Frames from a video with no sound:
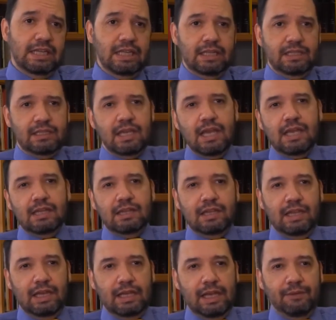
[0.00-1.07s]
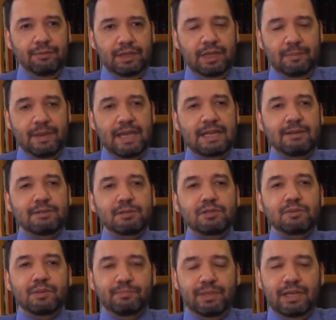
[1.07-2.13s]
It, the the pandemic,
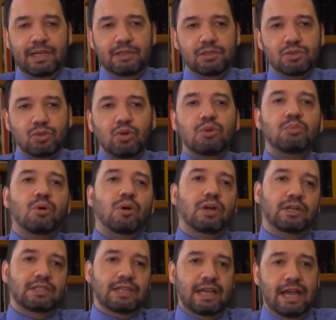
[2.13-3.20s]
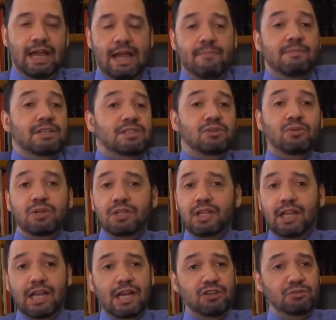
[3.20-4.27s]
especially with being on the school board, I miss going to
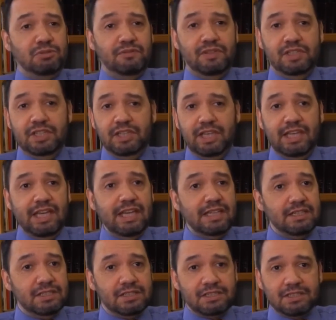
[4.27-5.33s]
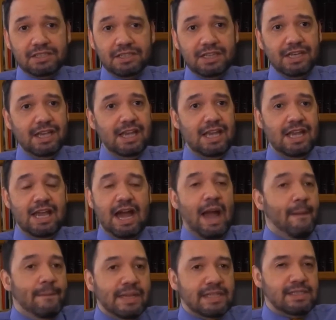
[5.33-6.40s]
the classrooms visiting the kids.
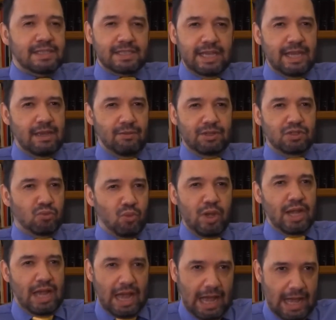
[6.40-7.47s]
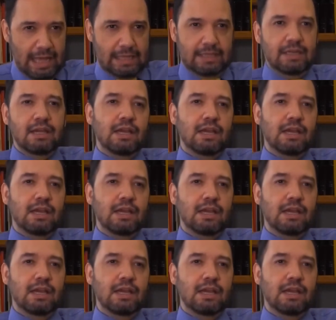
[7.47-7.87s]
I miss seeing what's going on.